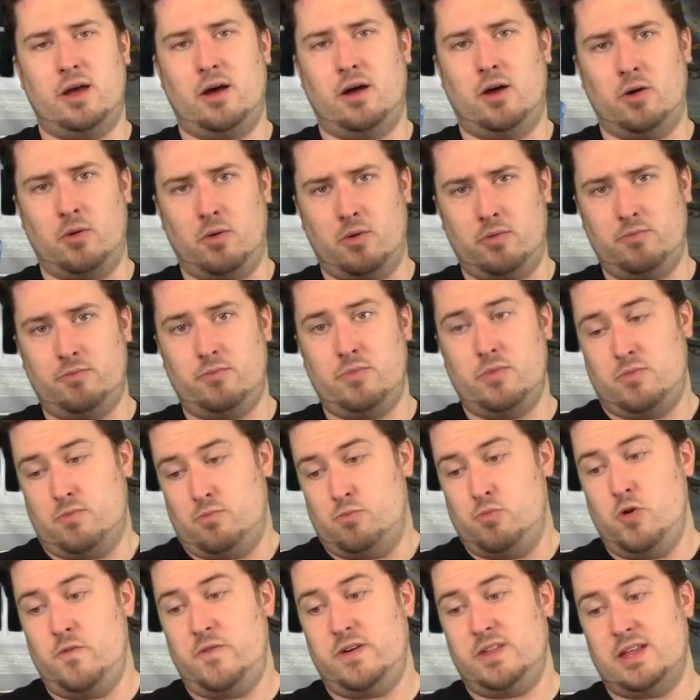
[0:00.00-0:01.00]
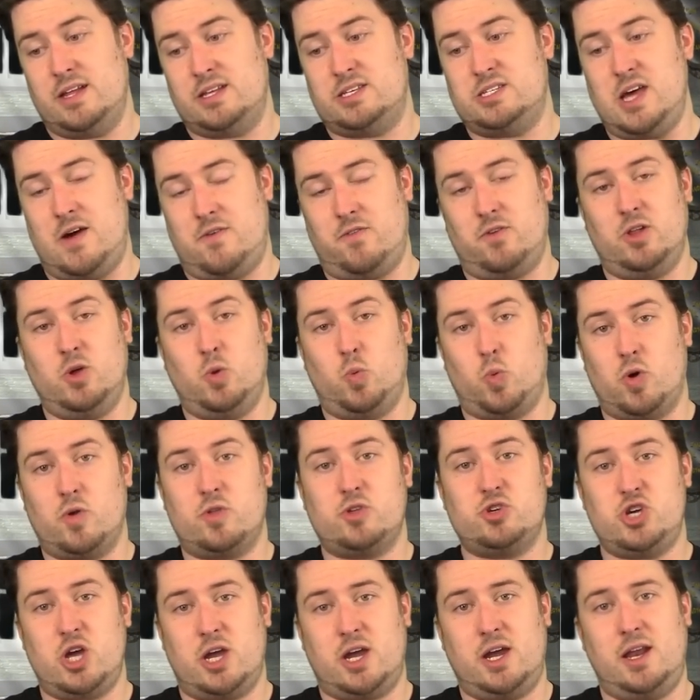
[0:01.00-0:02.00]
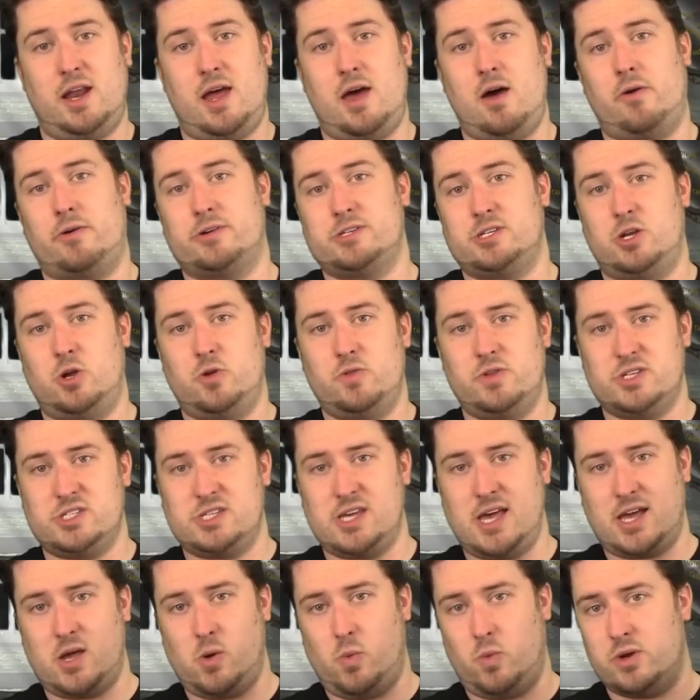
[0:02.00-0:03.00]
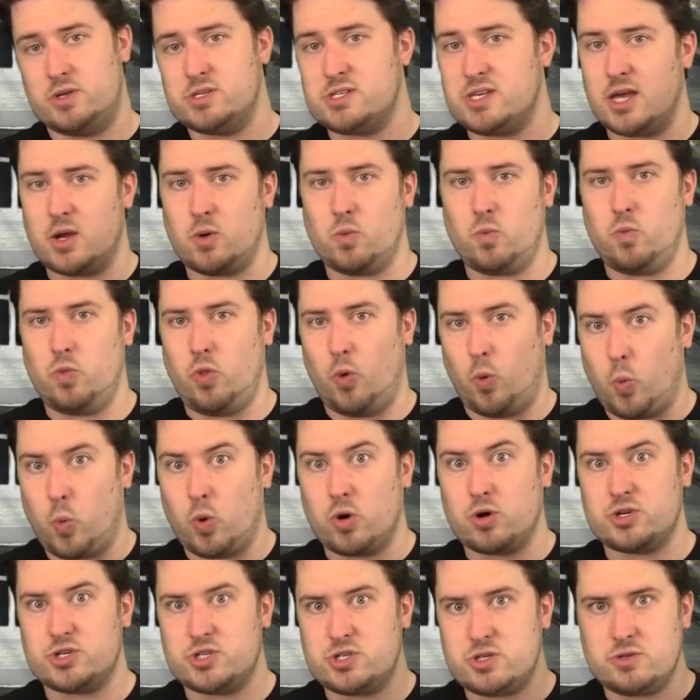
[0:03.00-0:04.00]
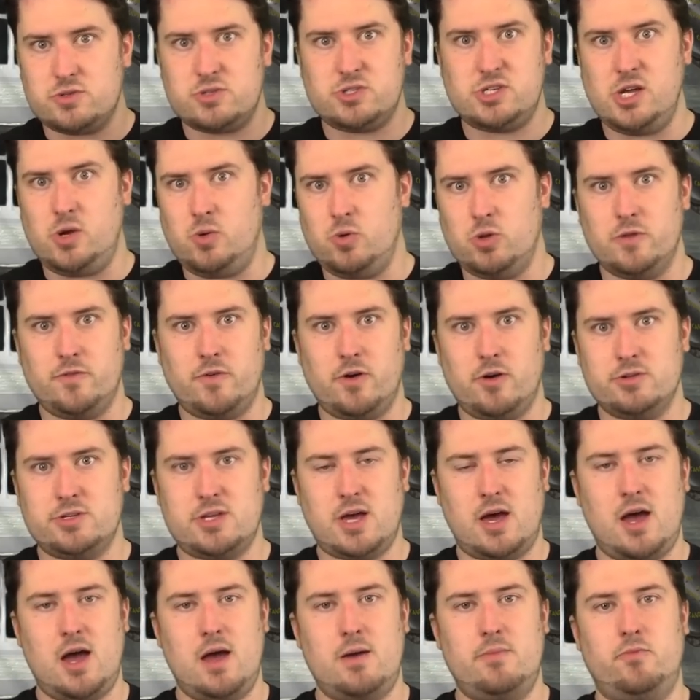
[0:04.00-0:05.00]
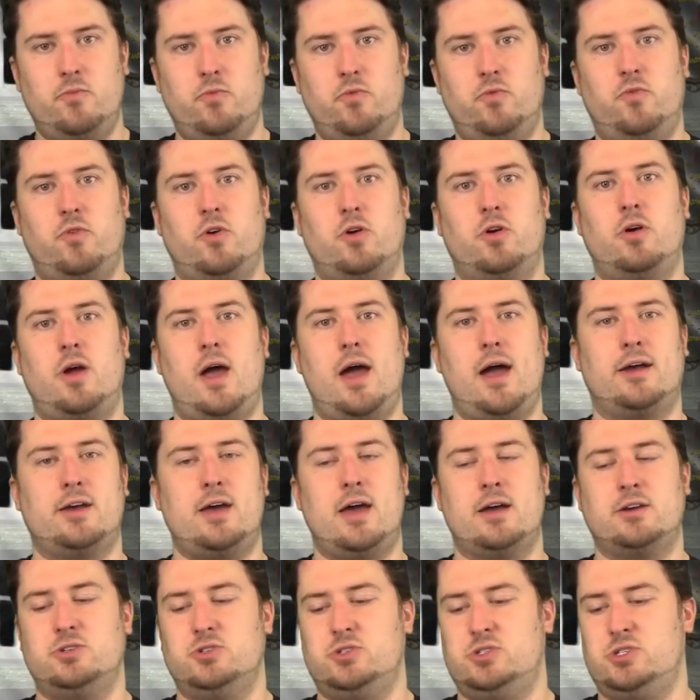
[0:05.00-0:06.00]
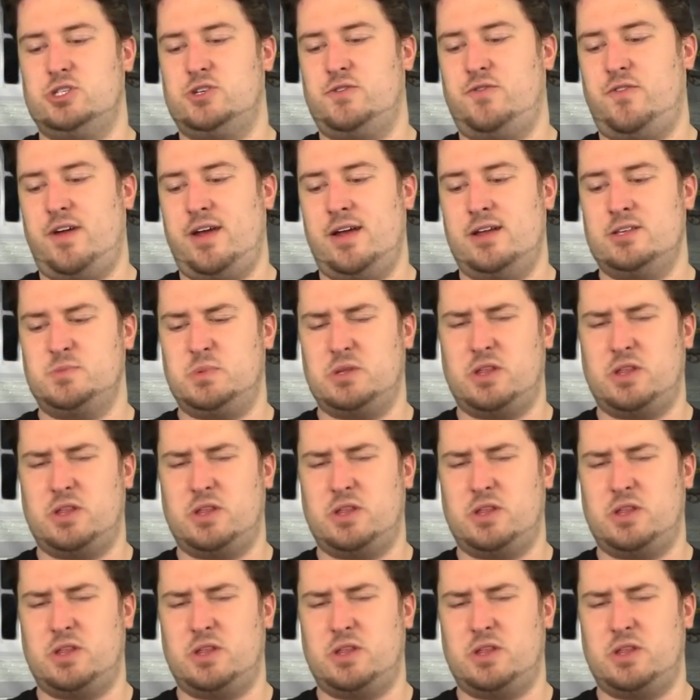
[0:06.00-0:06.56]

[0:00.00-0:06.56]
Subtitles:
a movie that's definitely worth checking out because I know the second one is like the worst sequel of all time for Exorcist fans,